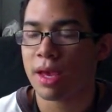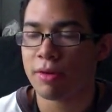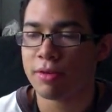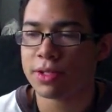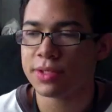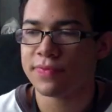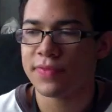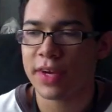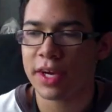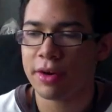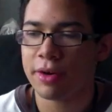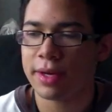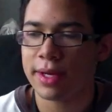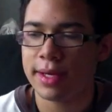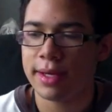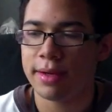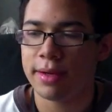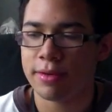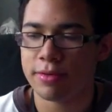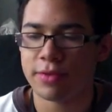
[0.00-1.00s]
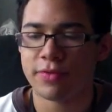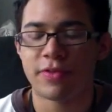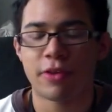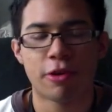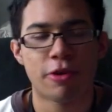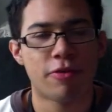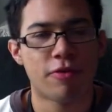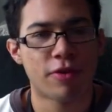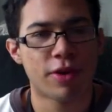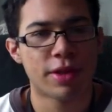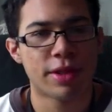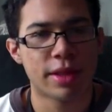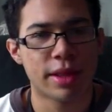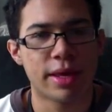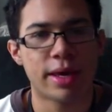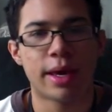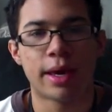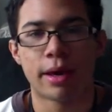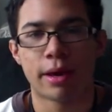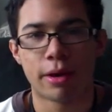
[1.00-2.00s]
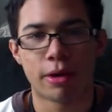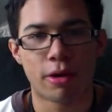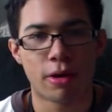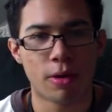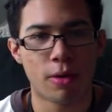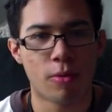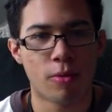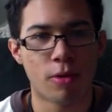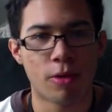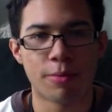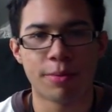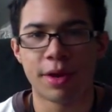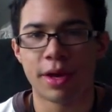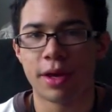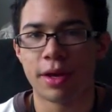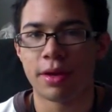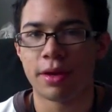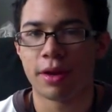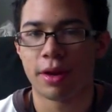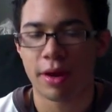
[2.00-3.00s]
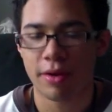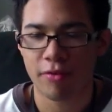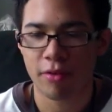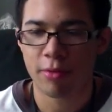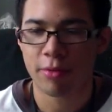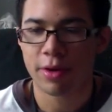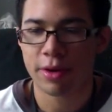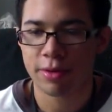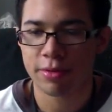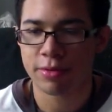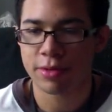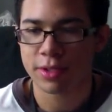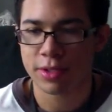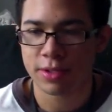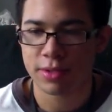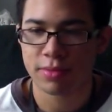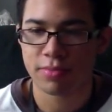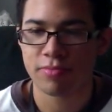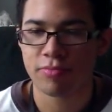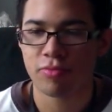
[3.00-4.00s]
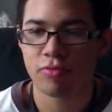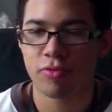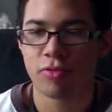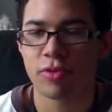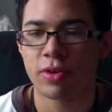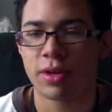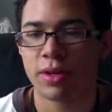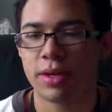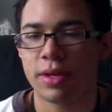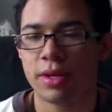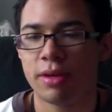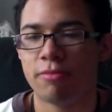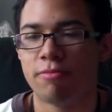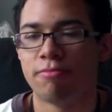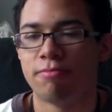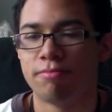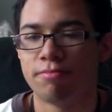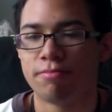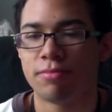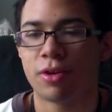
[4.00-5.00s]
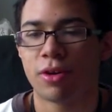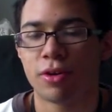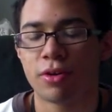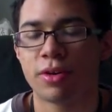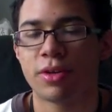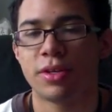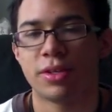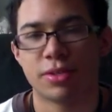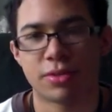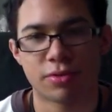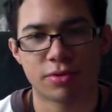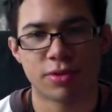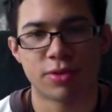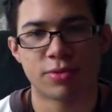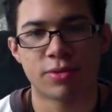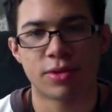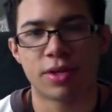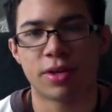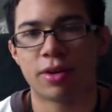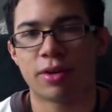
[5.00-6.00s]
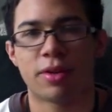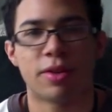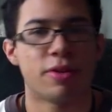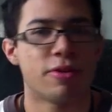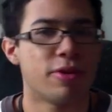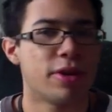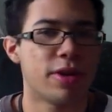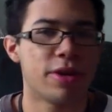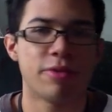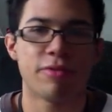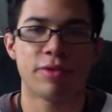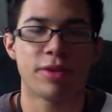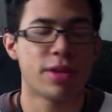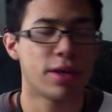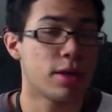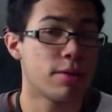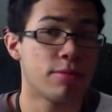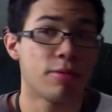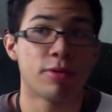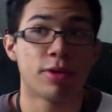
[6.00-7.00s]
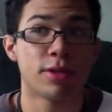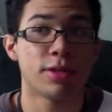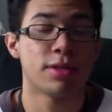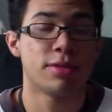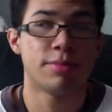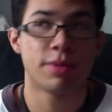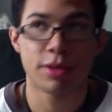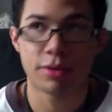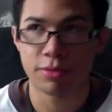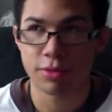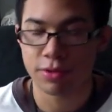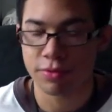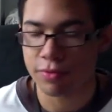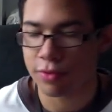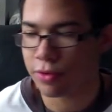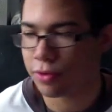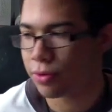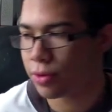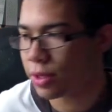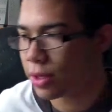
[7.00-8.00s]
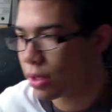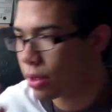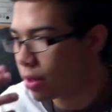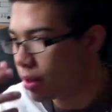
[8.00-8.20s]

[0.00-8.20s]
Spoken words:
it was very friendly and heartwarming, and, you know, everyone was pretty courteous towards one another. I didn't really come across anybody who was rude.